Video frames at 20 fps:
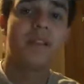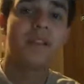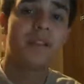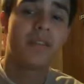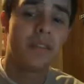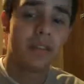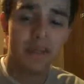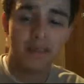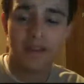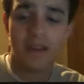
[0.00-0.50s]

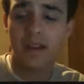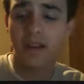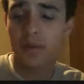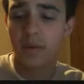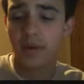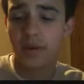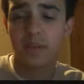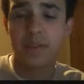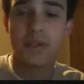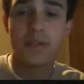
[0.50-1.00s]
is the
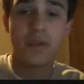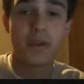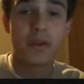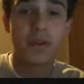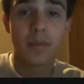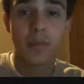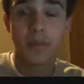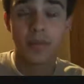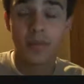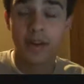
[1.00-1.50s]
side quest, the
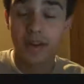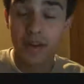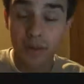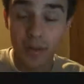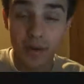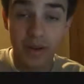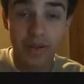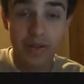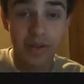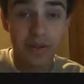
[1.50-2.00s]
Chocobo
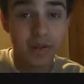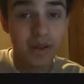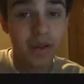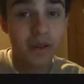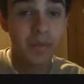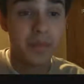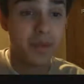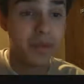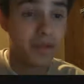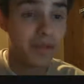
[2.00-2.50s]
side quest,
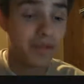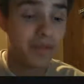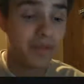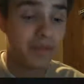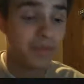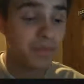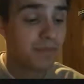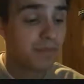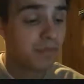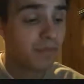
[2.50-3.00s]

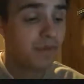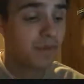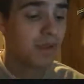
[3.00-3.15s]
because